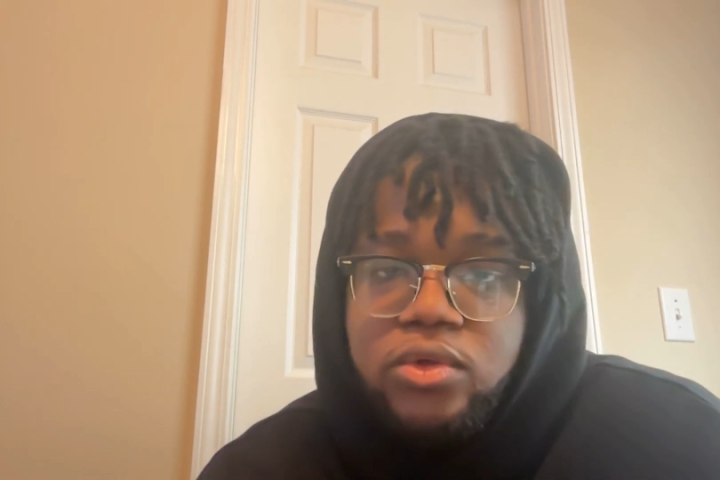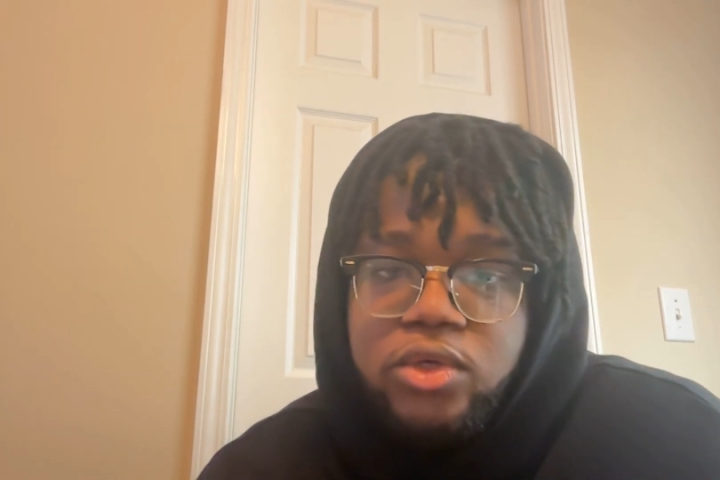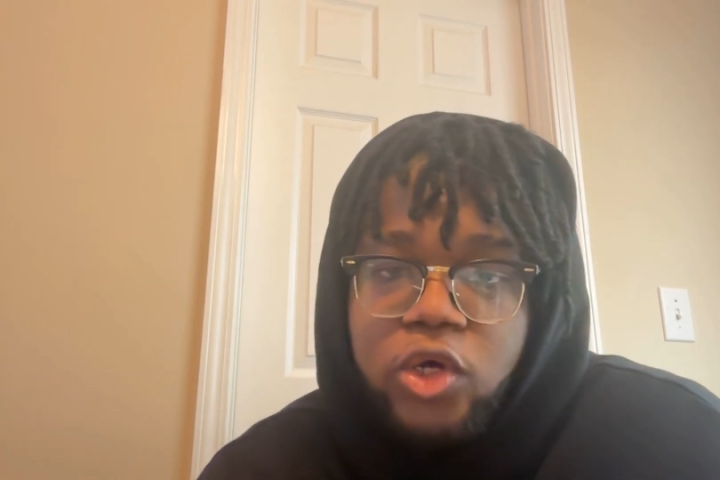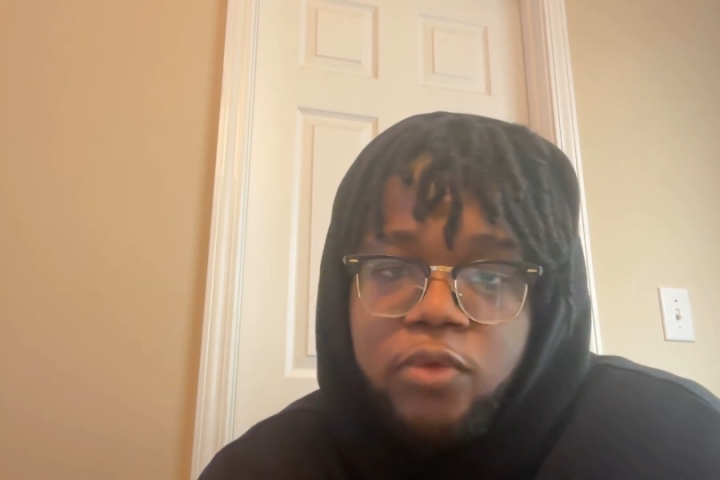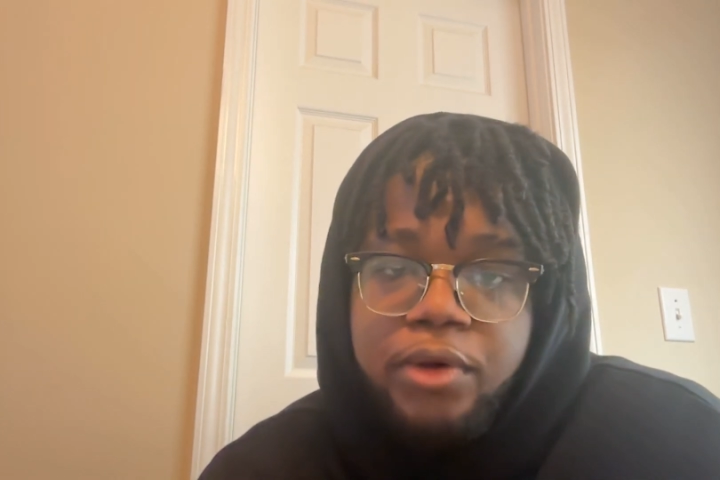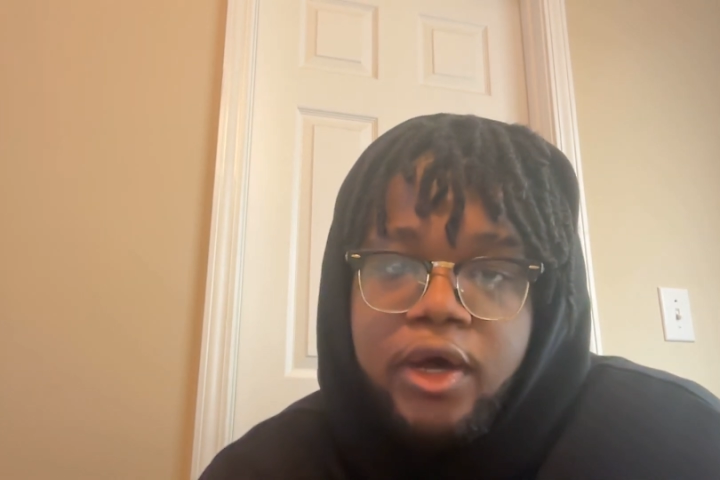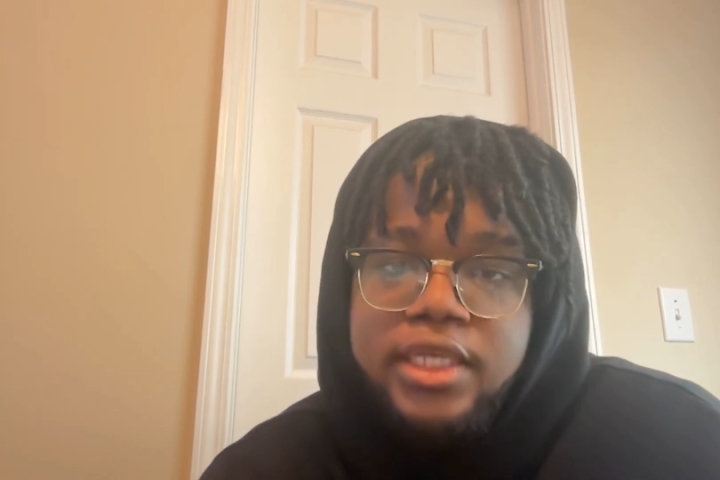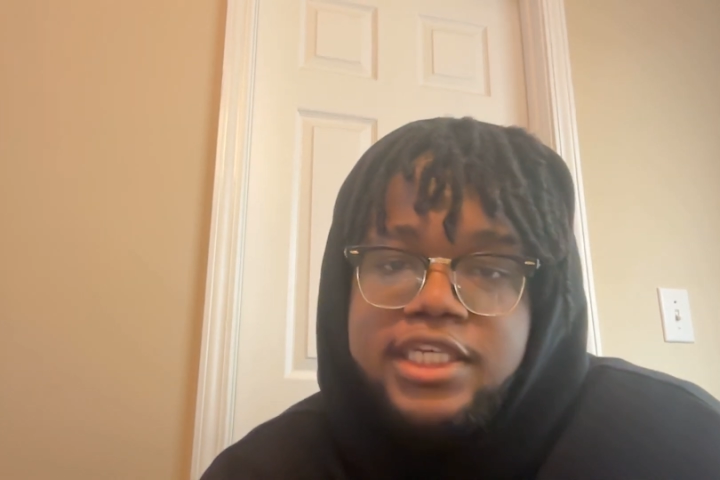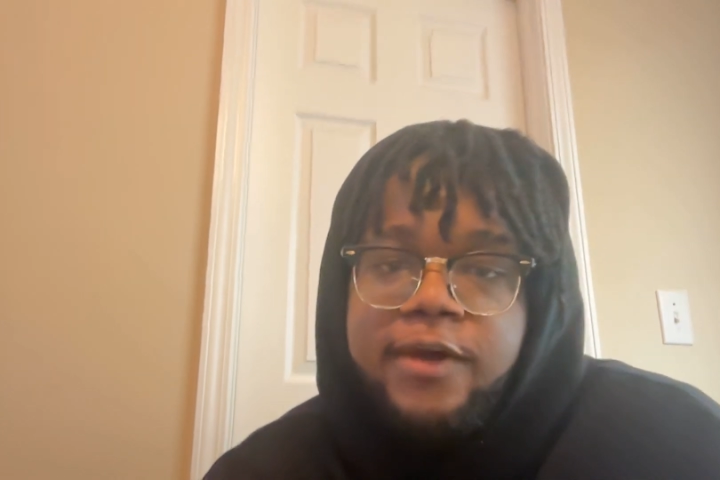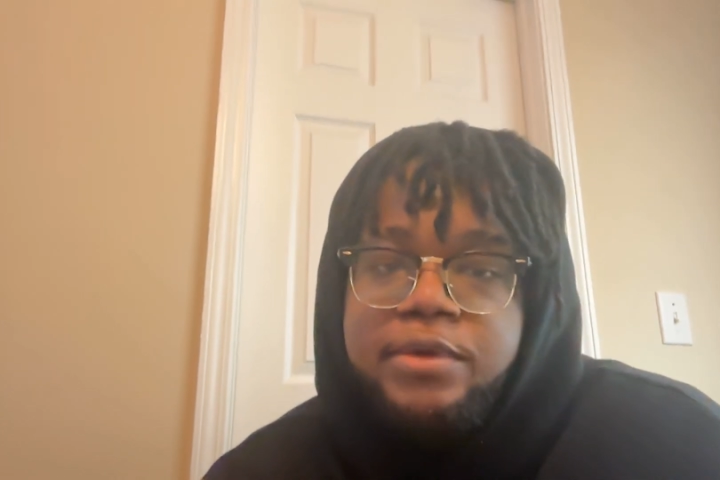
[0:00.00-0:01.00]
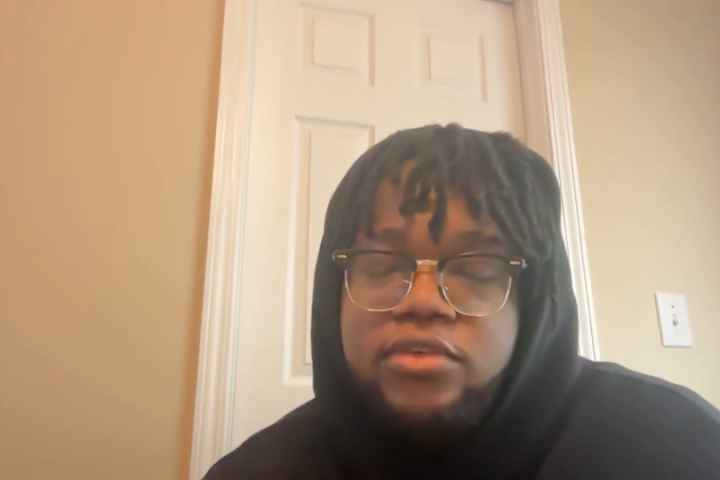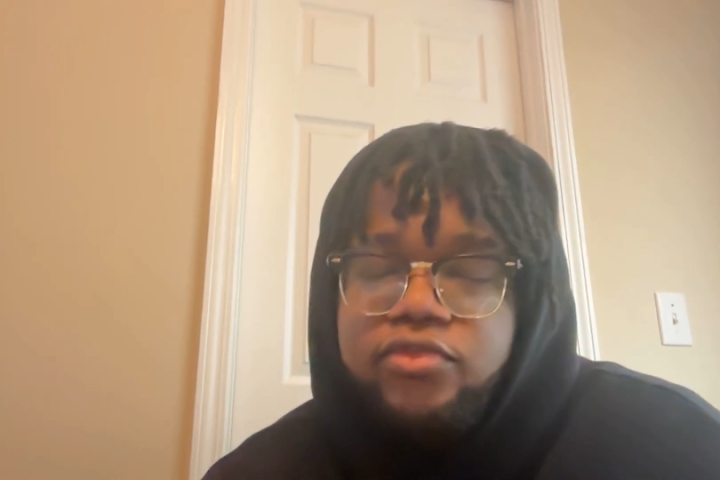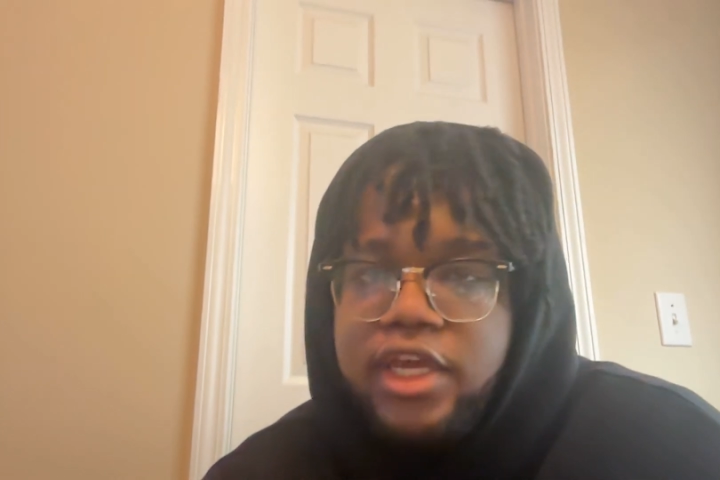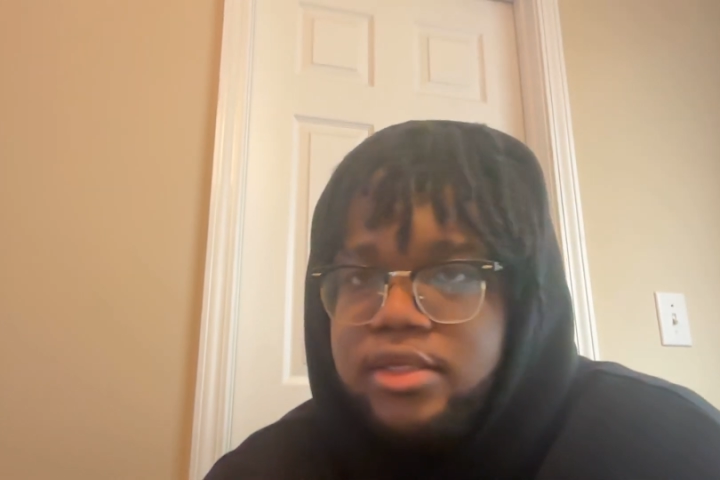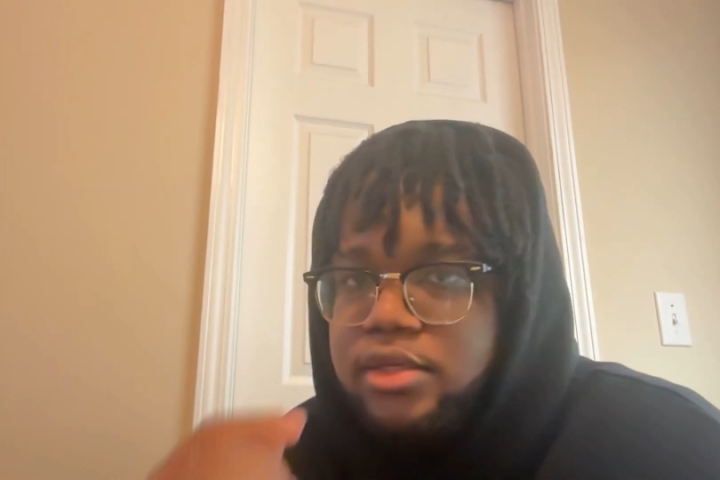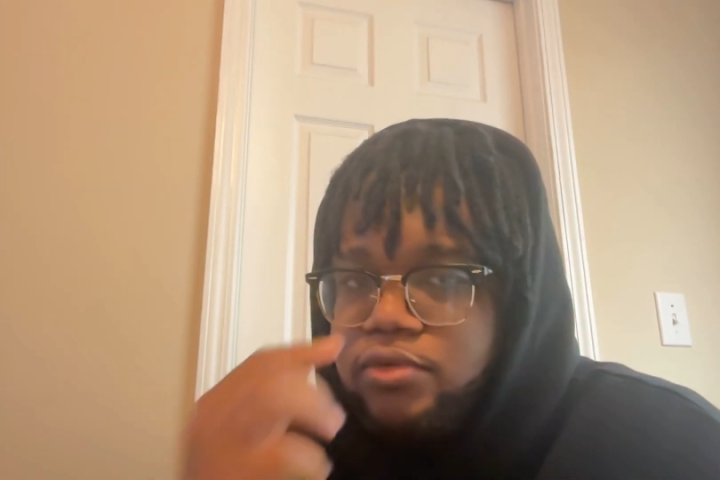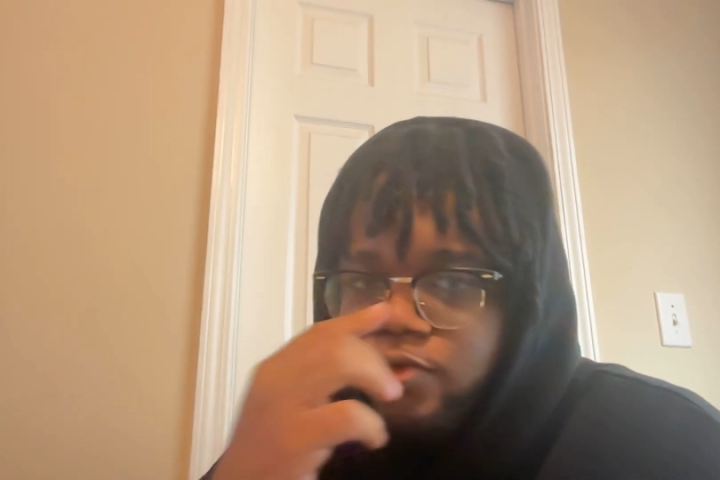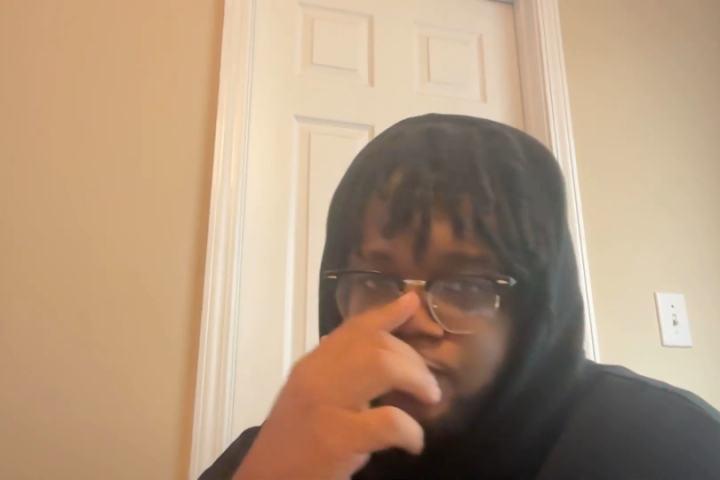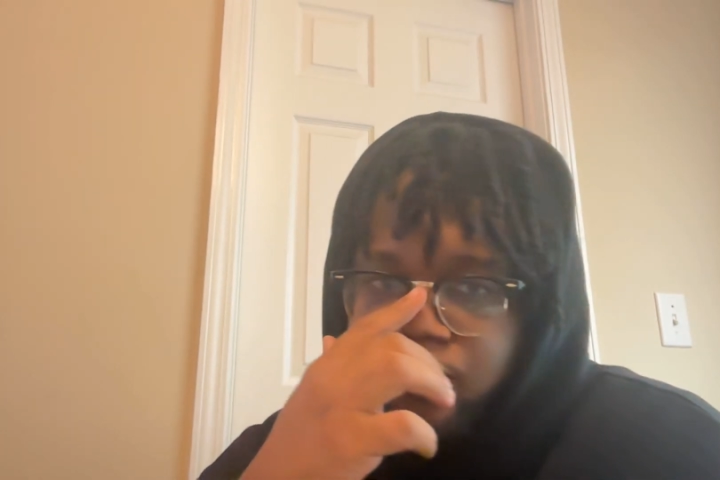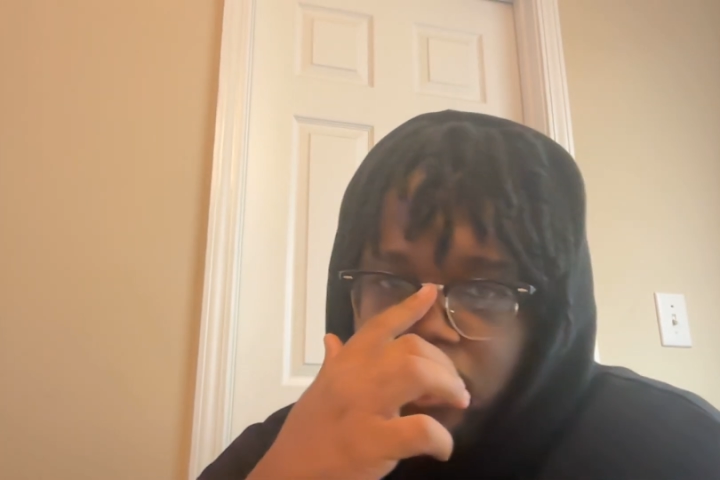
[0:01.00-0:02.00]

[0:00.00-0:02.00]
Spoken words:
or copepods have been effective.